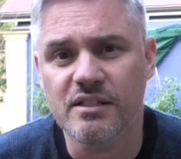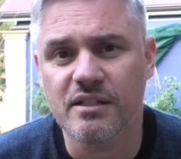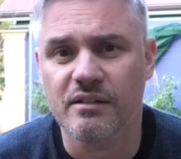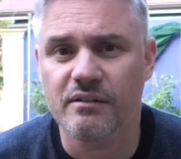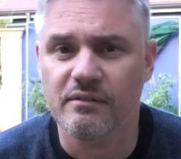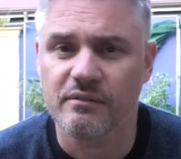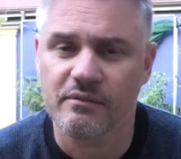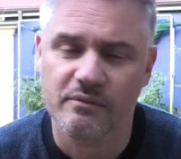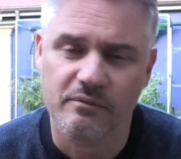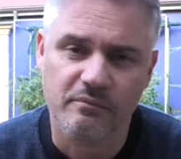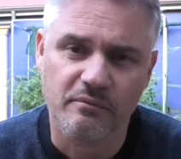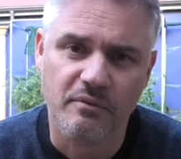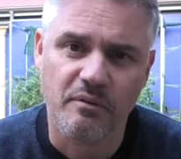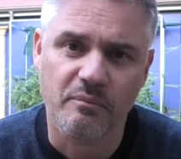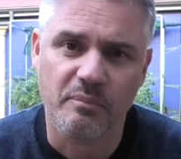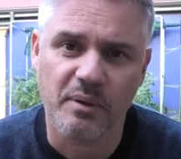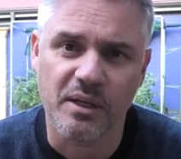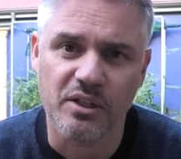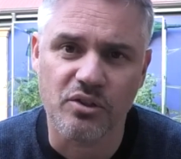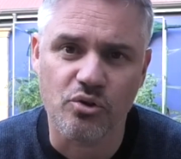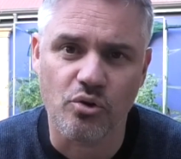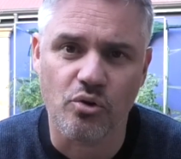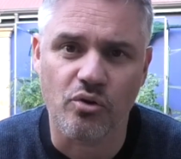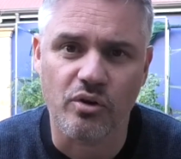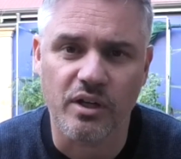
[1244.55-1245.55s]
and we've been
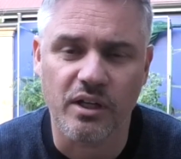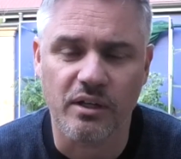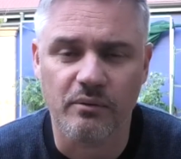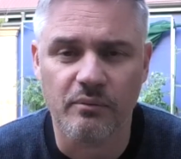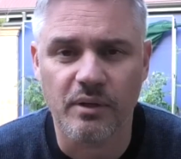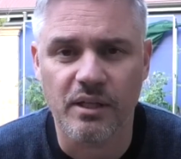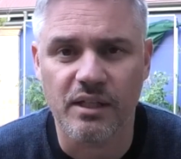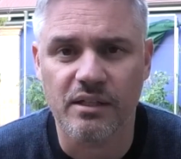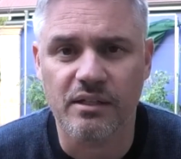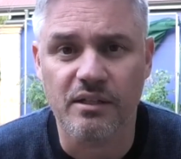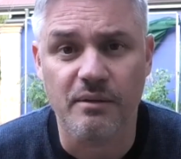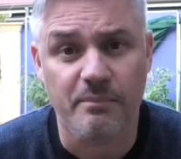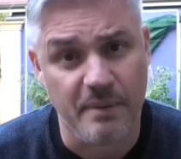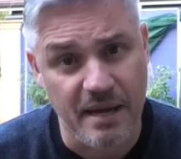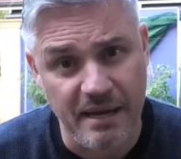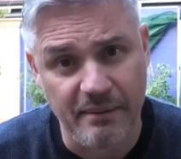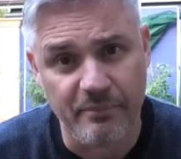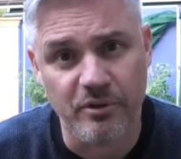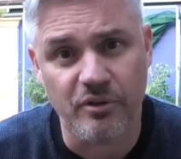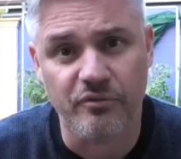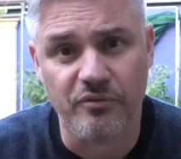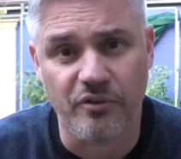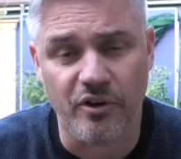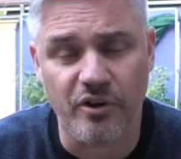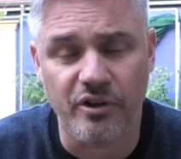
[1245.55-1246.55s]
talking with
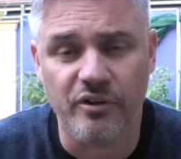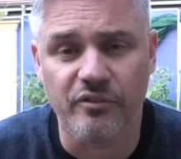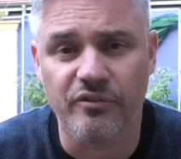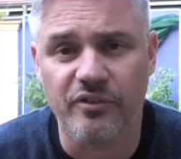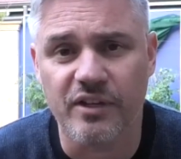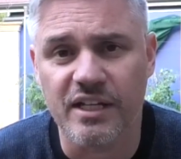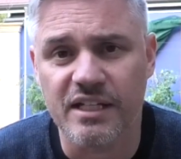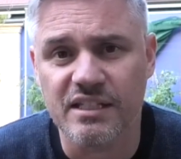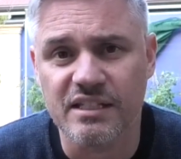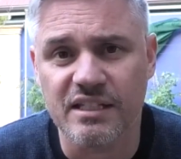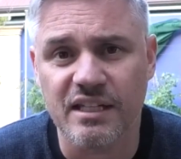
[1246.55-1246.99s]
Department of Foreign Affairs,